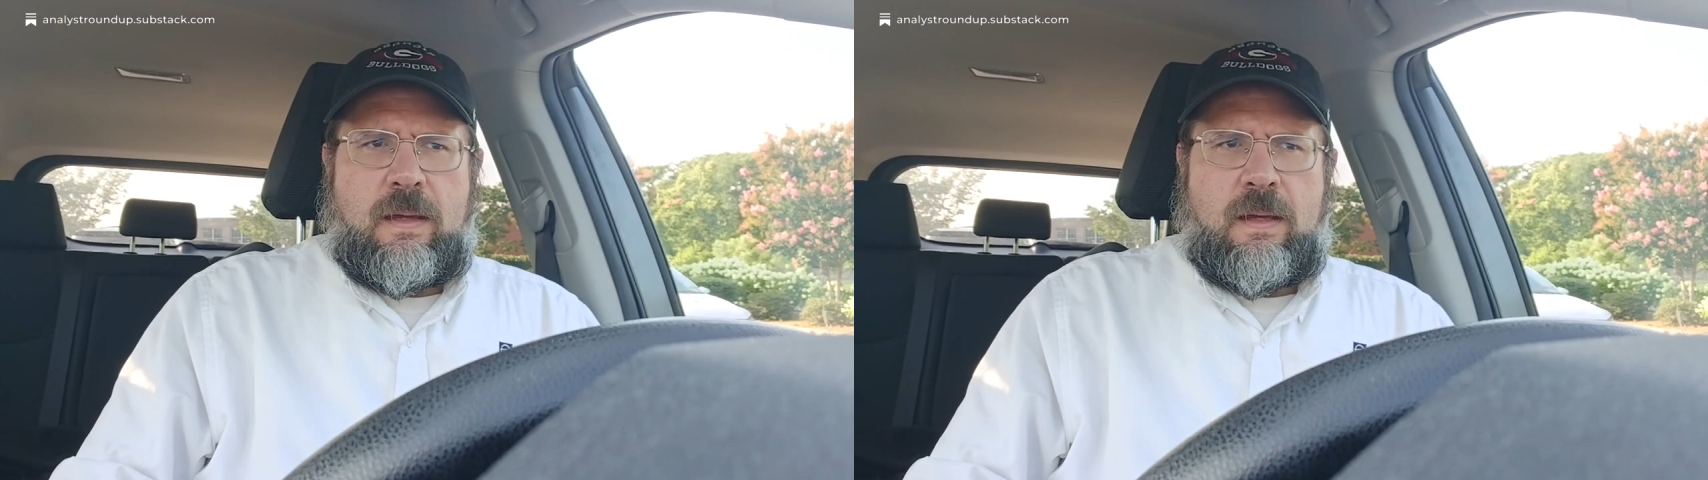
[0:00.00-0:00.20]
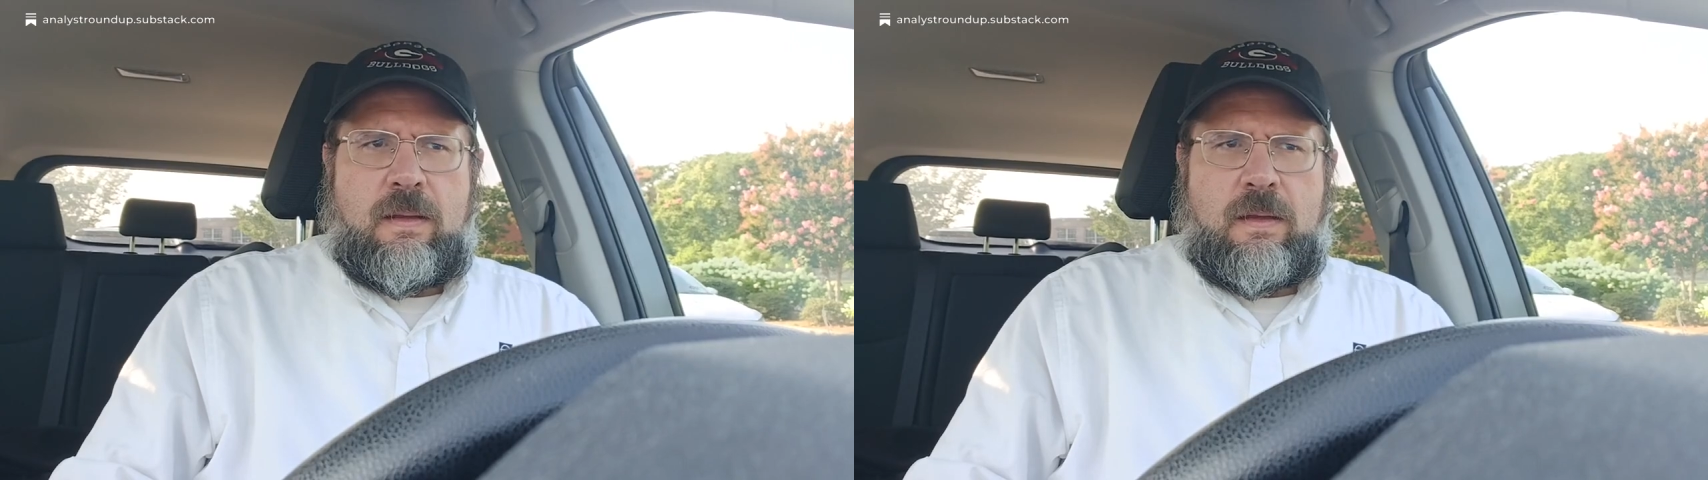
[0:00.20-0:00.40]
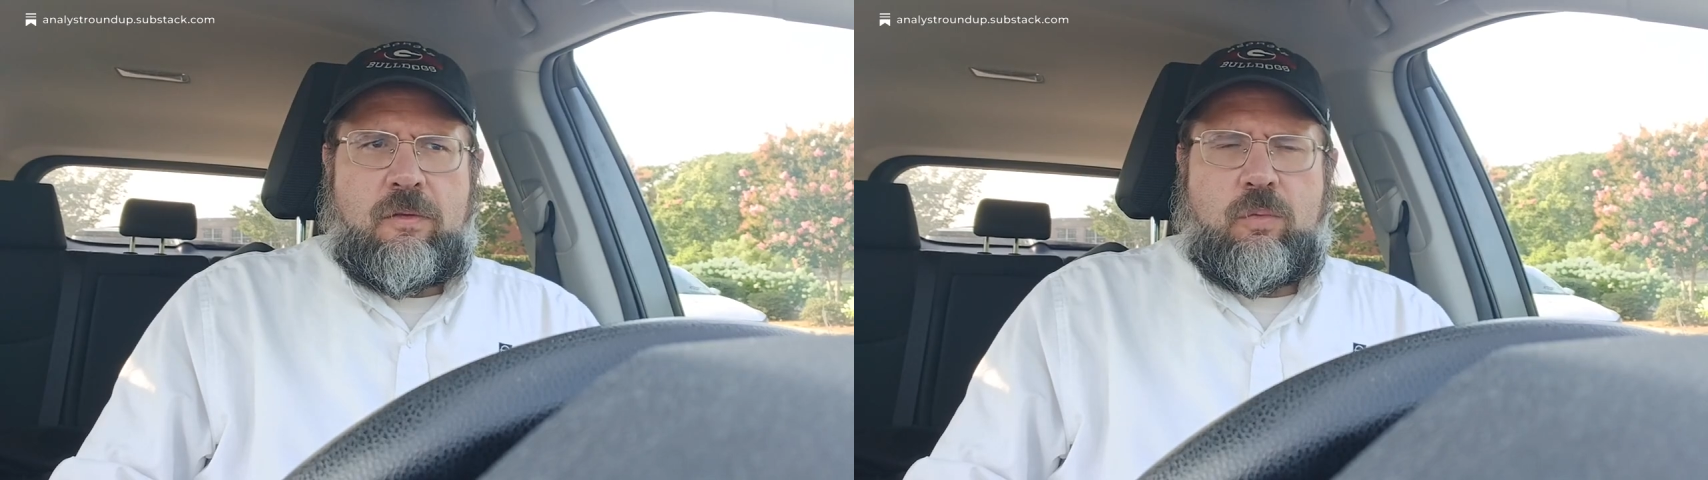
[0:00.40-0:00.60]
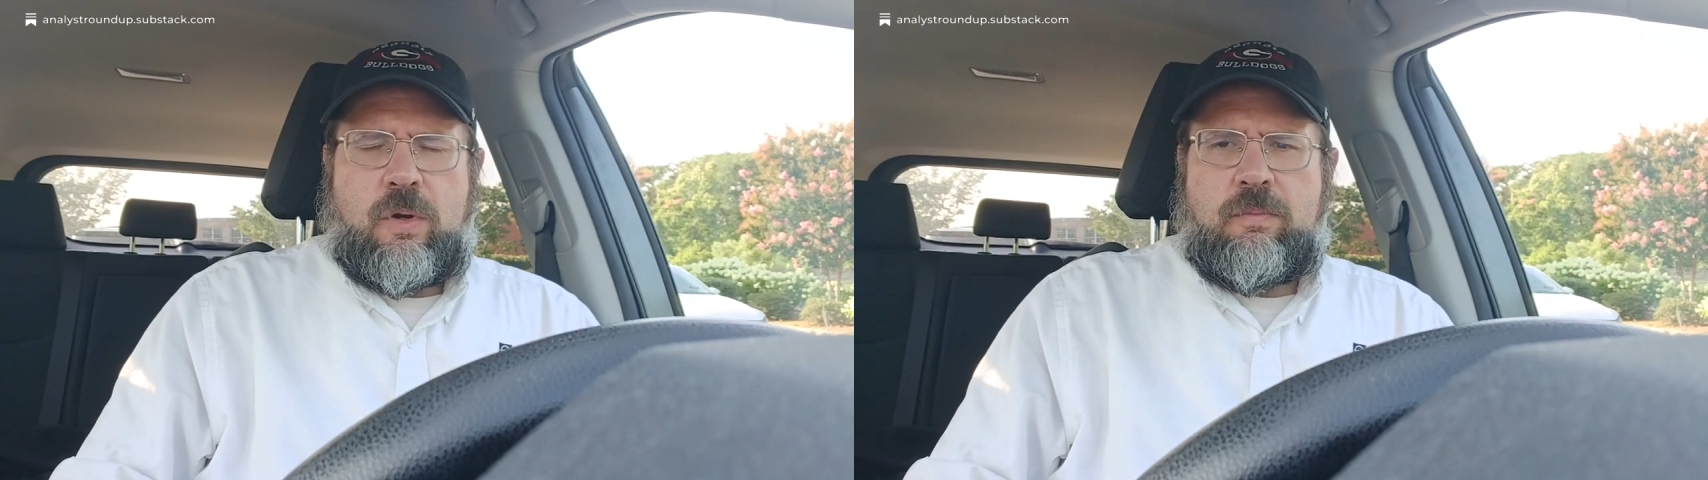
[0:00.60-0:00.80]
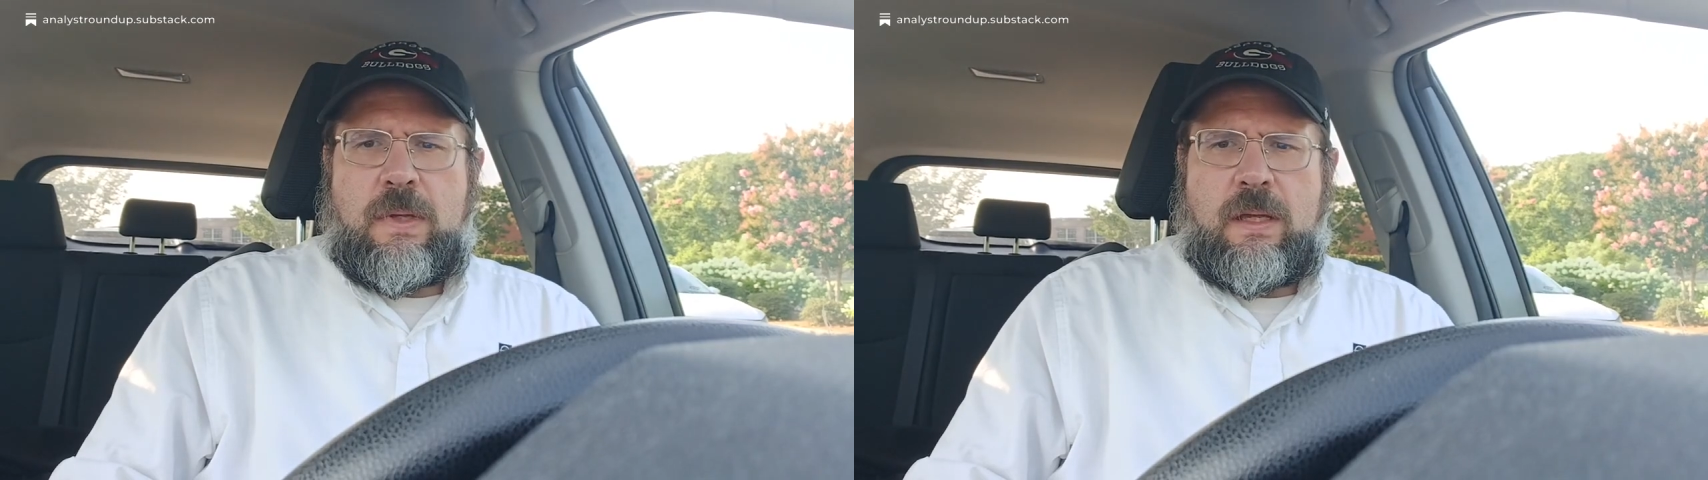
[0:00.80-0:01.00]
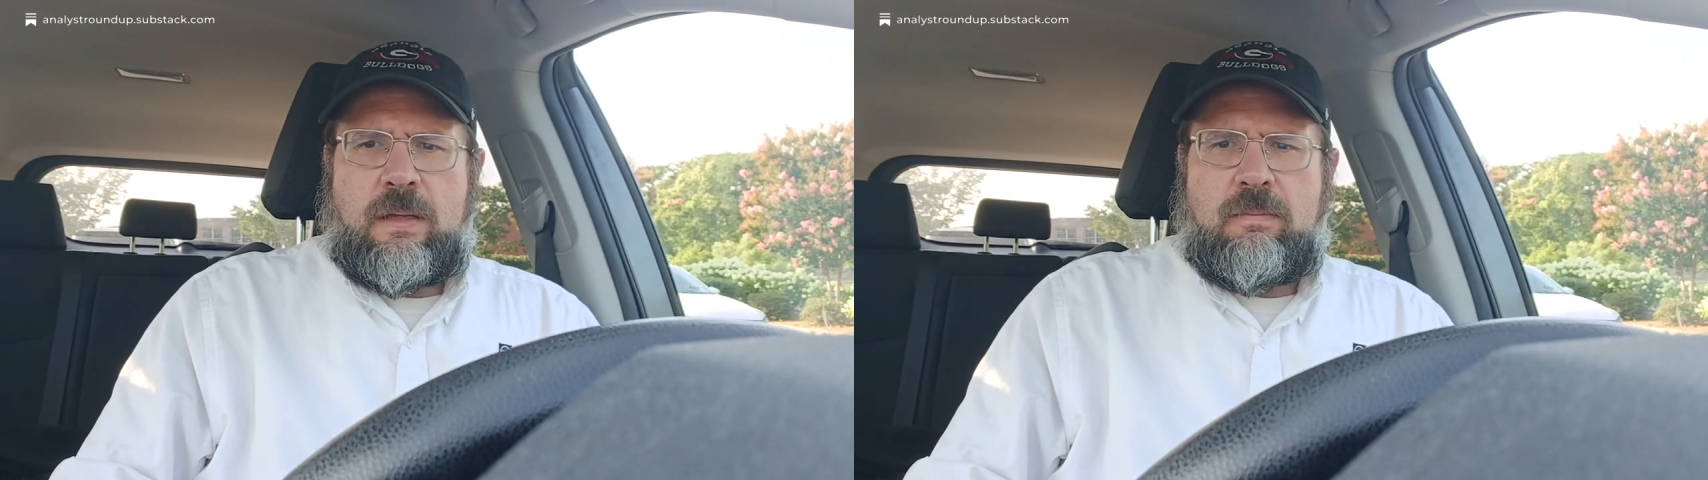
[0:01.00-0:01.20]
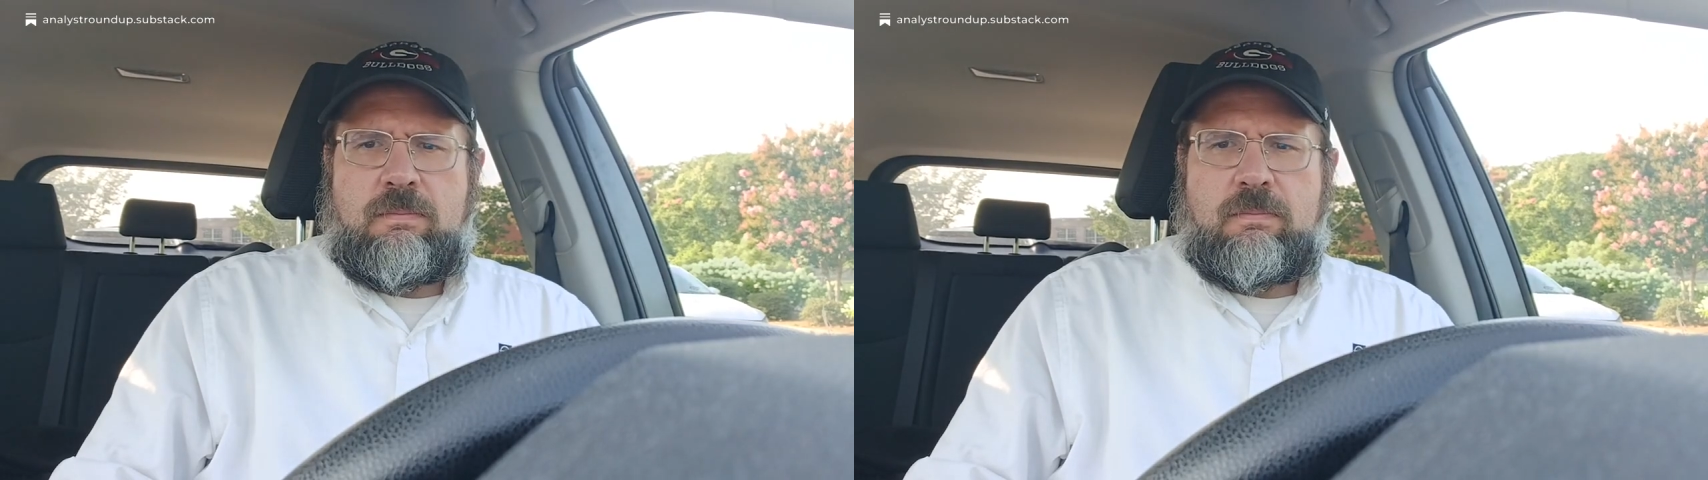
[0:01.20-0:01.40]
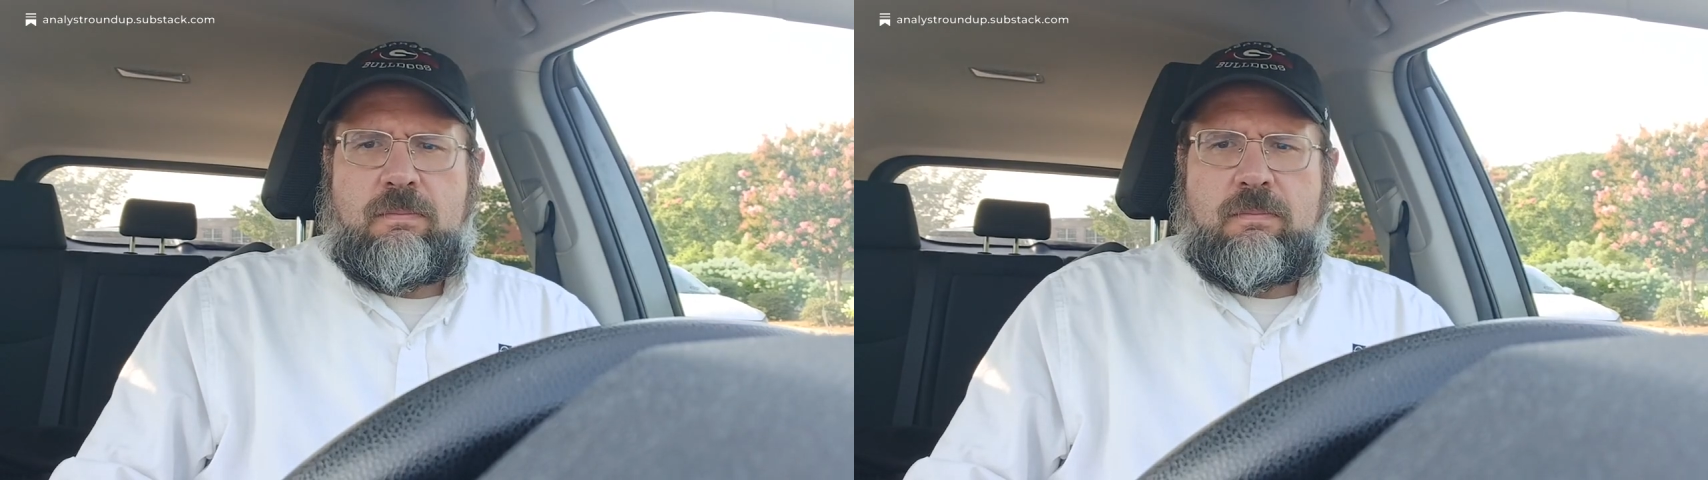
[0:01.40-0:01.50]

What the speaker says: and this would have been